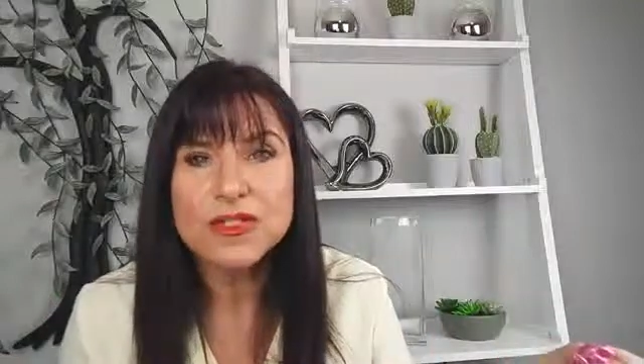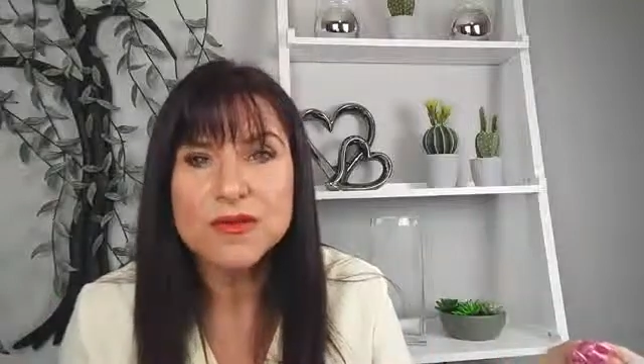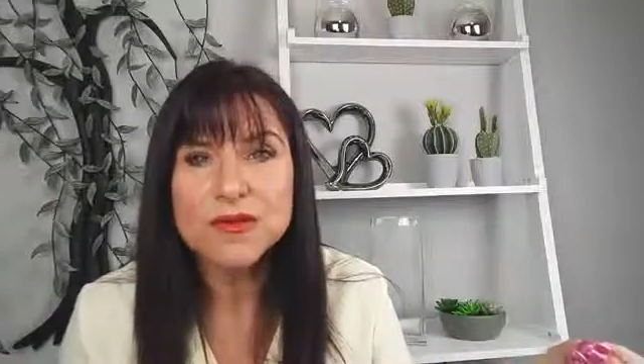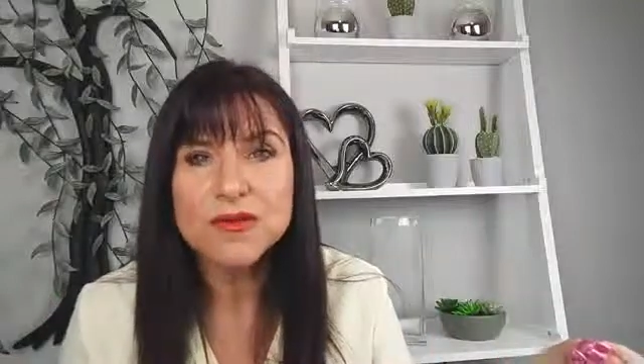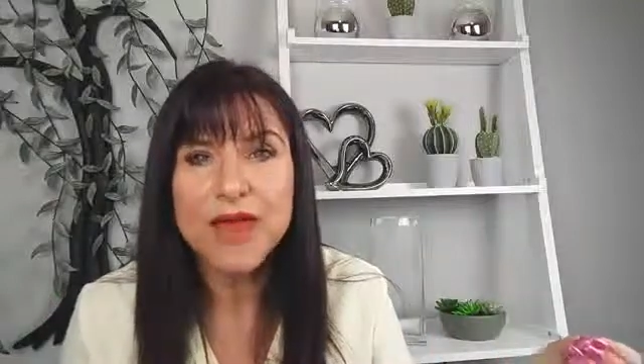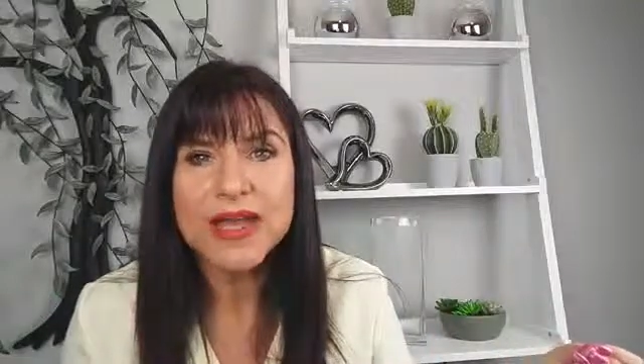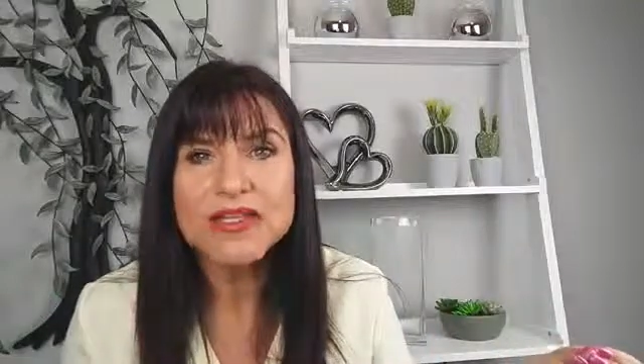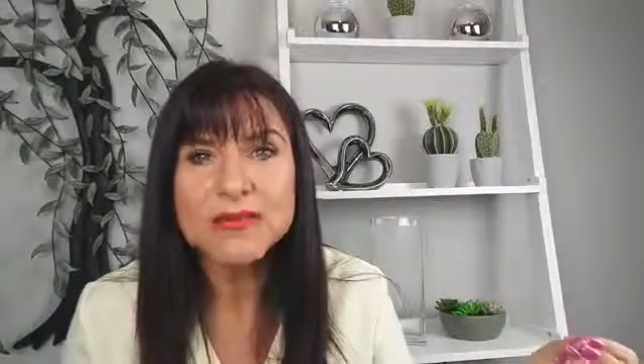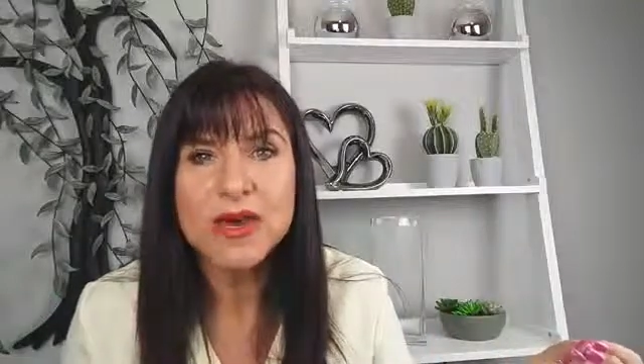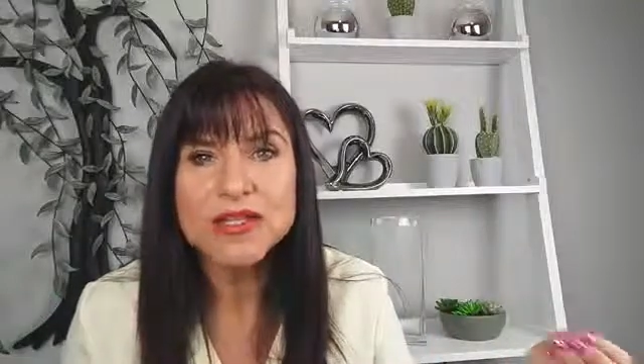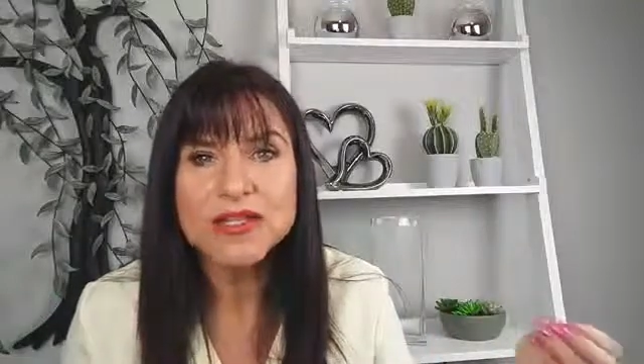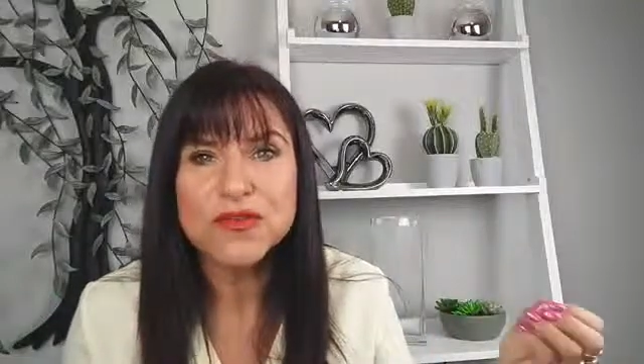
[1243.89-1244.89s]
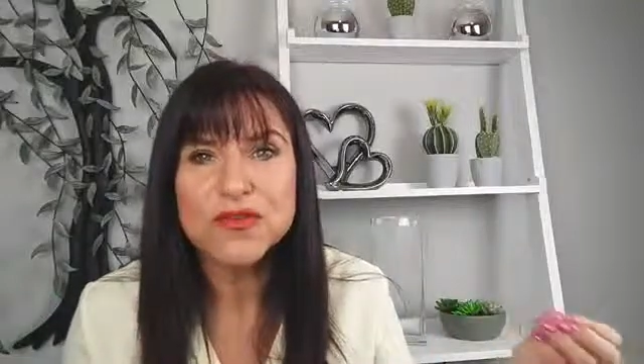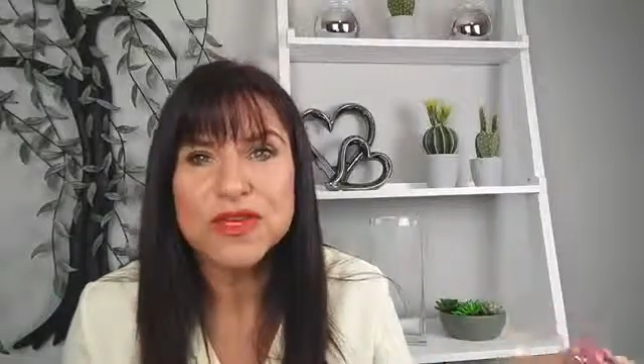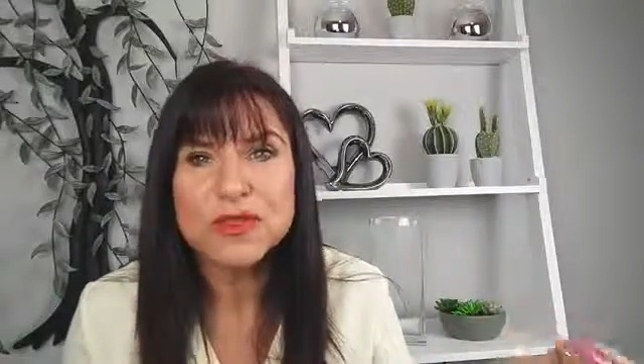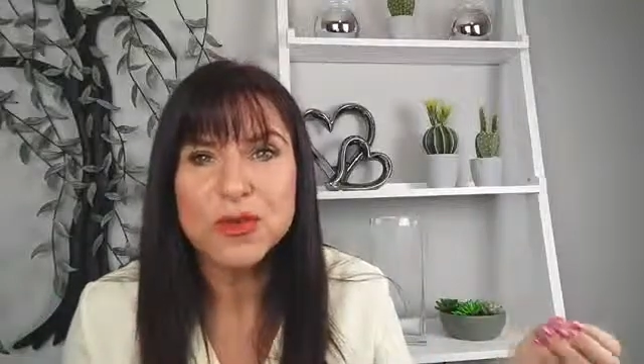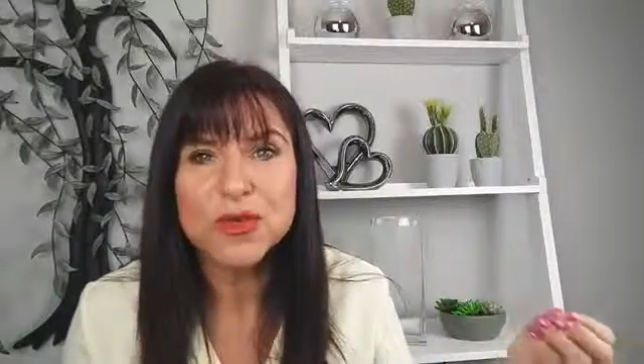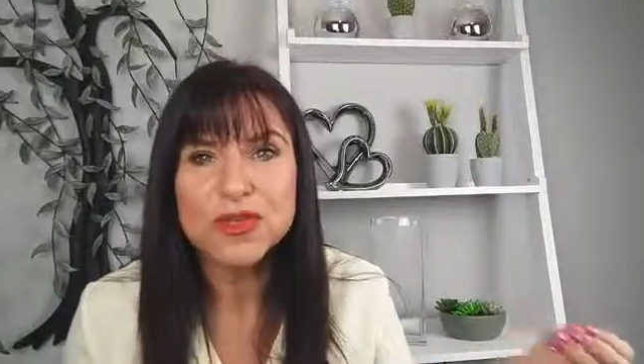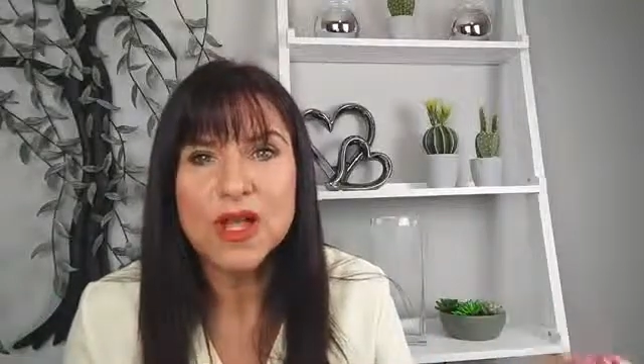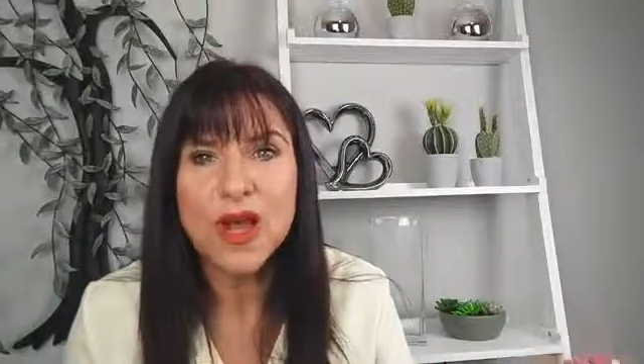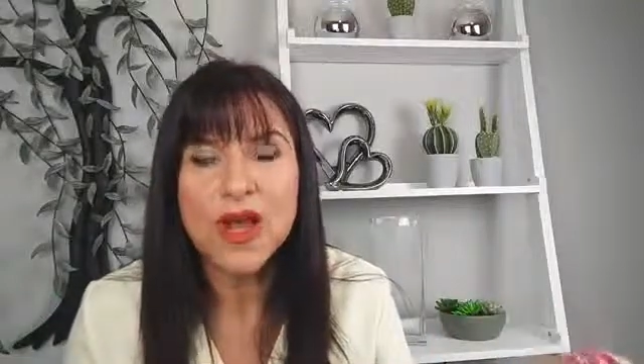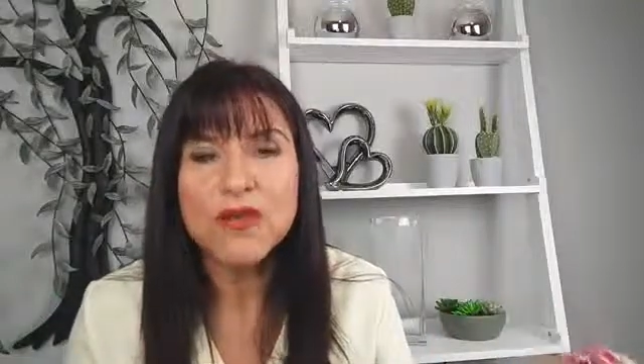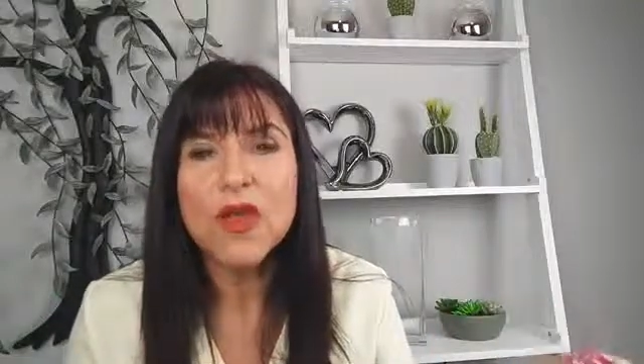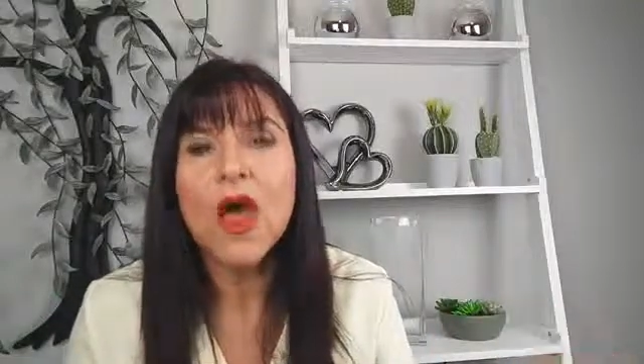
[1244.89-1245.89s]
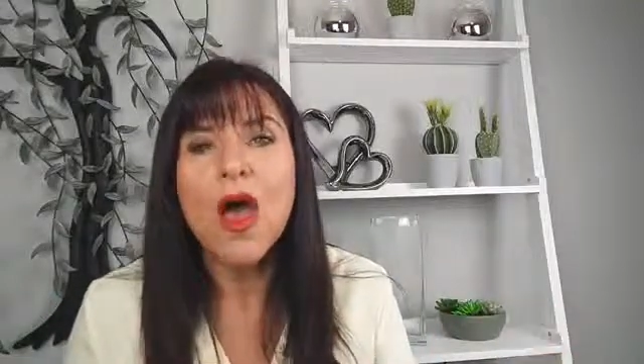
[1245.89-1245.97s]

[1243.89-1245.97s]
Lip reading: to Maximize Your Facebook Live.